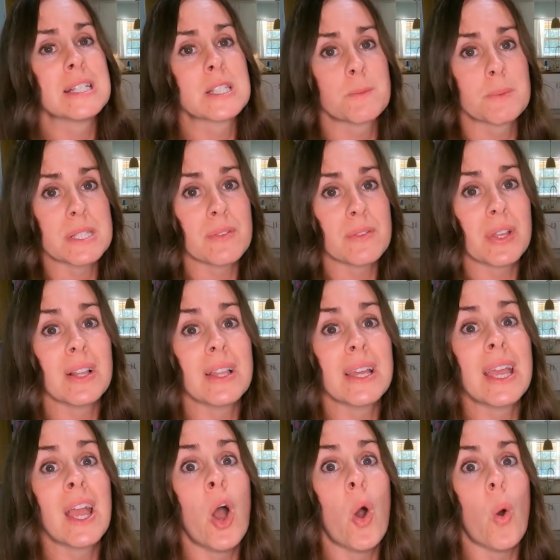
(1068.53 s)

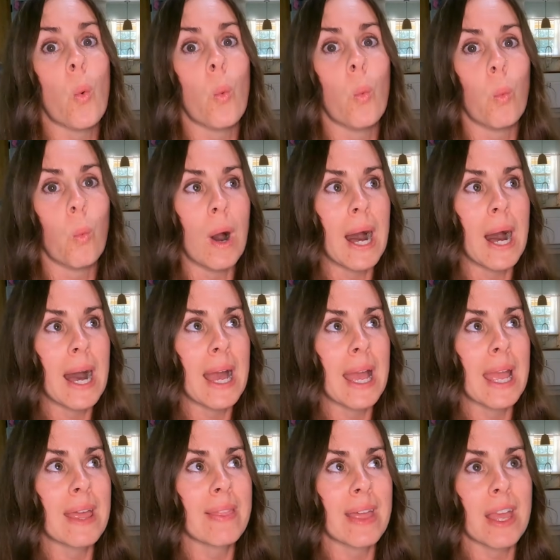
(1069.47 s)
specifically
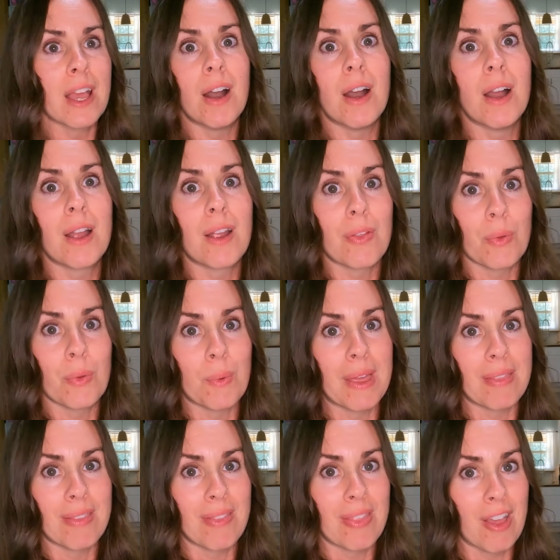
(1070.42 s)
why they are the
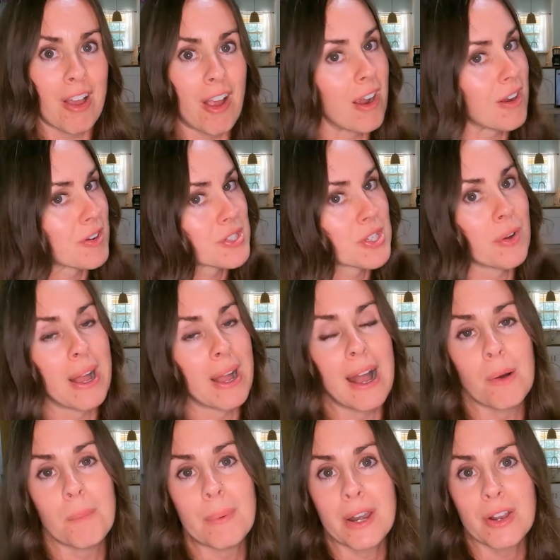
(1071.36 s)
way that they are. So
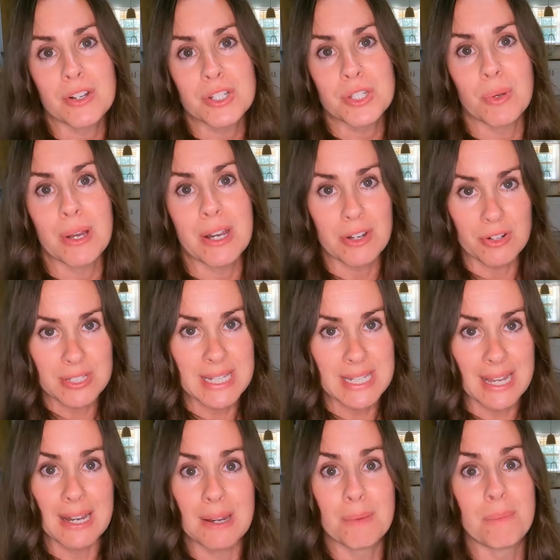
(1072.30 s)
how better to
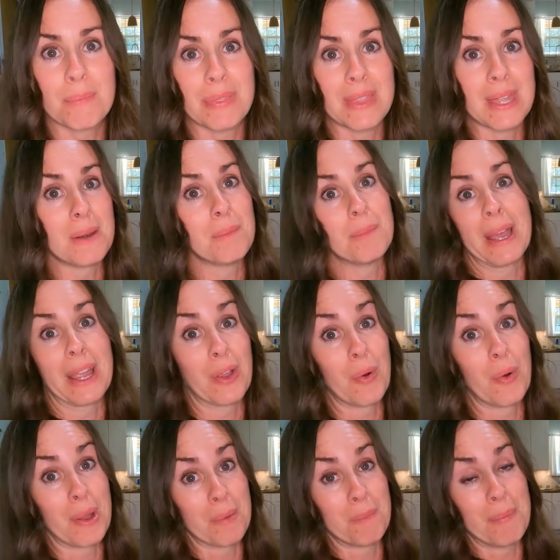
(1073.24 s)
understand than by
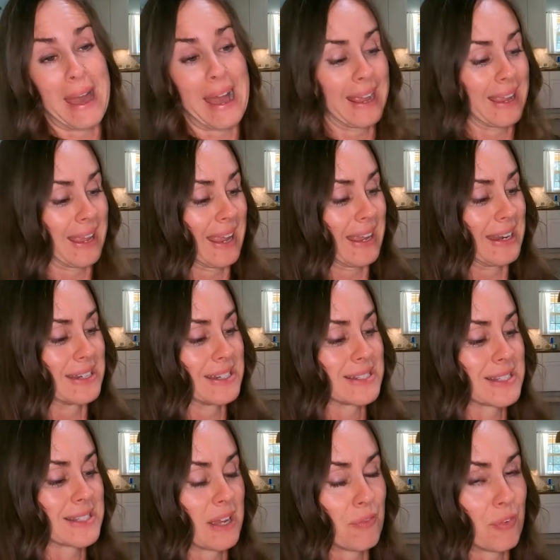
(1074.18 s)
going back and
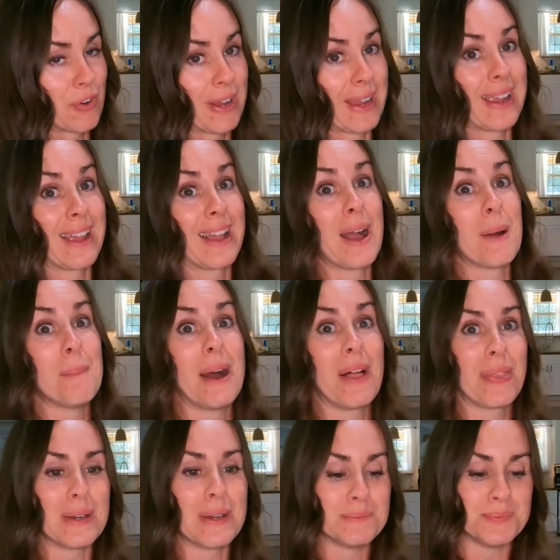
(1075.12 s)
discovering
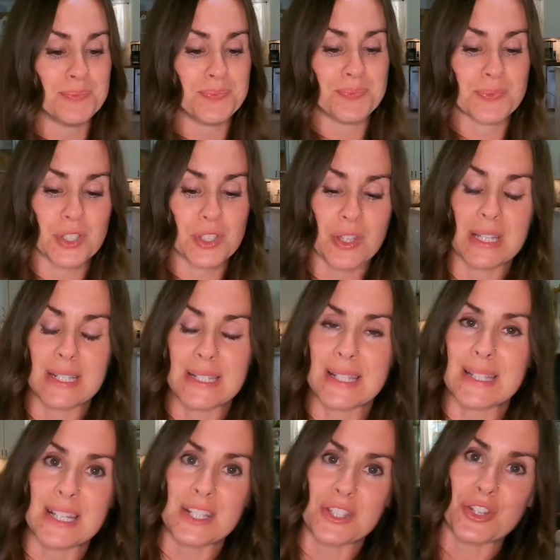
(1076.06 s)
about them. So this
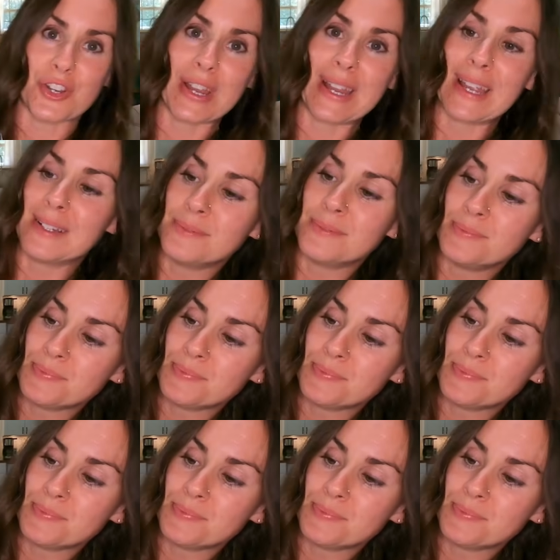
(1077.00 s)
is history.